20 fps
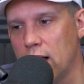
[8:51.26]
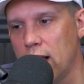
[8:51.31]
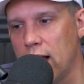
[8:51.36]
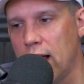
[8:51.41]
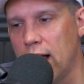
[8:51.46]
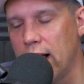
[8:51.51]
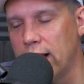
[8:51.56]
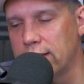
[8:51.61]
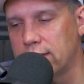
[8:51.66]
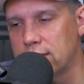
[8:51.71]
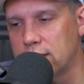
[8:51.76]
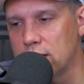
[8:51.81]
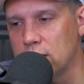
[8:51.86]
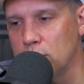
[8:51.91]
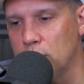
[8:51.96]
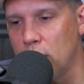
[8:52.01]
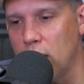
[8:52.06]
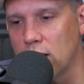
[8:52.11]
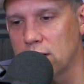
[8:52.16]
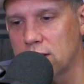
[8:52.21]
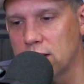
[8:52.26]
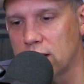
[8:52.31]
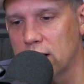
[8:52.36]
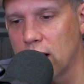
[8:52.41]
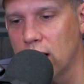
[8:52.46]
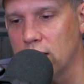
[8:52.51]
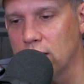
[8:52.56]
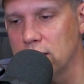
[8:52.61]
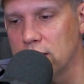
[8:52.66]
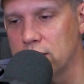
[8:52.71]
at Boston
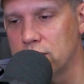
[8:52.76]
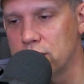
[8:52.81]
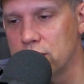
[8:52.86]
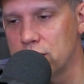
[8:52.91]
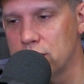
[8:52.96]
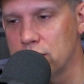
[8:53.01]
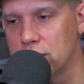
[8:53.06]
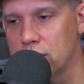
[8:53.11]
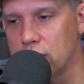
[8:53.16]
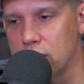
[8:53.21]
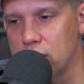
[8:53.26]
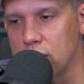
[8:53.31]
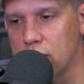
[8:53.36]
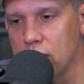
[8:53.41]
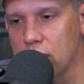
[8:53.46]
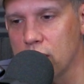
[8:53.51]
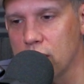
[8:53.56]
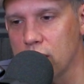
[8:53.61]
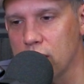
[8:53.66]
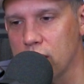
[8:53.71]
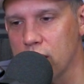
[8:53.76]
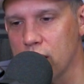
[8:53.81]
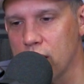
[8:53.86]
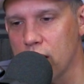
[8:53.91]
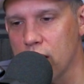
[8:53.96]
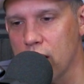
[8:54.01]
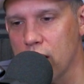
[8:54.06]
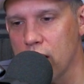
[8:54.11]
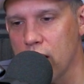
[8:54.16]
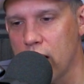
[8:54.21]
College.
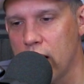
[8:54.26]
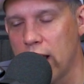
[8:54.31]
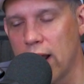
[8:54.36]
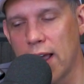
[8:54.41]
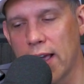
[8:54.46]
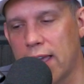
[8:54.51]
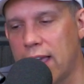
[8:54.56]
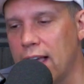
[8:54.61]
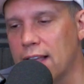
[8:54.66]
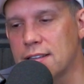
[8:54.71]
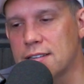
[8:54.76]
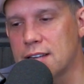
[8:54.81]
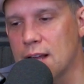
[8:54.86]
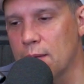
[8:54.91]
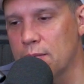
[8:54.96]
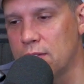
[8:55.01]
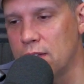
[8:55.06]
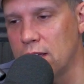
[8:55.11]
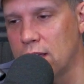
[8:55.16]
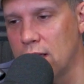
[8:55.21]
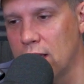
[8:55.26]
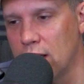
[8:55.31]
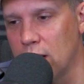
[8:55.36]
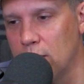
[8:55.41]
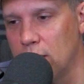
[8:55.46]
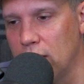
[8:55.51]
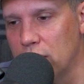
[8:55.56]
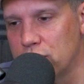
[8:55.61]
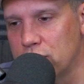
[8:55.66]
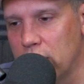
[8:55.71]
And I can't stop thinking
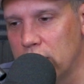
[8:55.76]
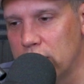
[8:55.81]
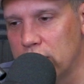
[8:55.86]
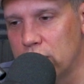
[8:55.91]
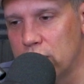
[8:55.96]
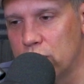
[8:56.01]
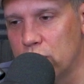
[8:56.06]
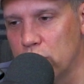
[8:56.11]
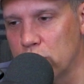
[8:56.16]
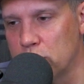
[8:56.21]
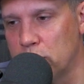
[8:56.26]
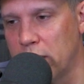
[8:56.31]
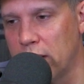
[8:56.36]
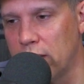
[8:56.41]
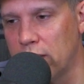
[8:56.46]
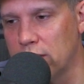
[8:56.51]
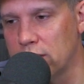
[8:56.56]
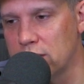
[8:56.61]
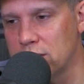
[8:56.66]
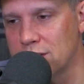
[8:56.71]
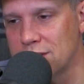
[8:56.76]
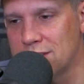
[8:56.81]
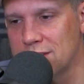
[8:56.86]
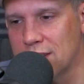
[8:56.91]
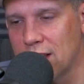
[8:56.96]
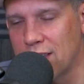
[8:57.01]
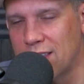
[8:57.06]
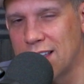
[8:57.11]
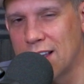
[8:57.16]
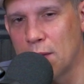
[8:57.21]
about Johnny Gaudreau's
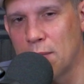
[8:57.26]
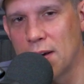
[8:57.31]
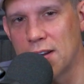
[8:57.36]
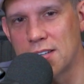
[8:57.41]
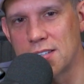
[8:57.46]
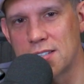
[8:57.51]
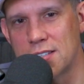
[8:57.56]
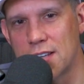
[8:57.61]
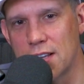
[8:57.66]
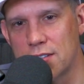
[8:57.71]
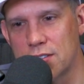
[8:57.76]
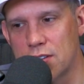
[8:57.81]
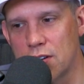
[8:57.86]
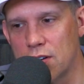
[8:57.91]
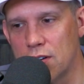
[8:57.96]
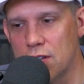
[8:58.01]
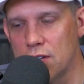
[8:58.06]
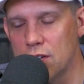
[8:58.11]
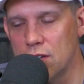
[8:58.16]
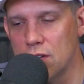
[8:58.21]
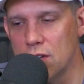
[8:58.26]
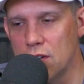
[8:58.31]
parents. I think about his sister,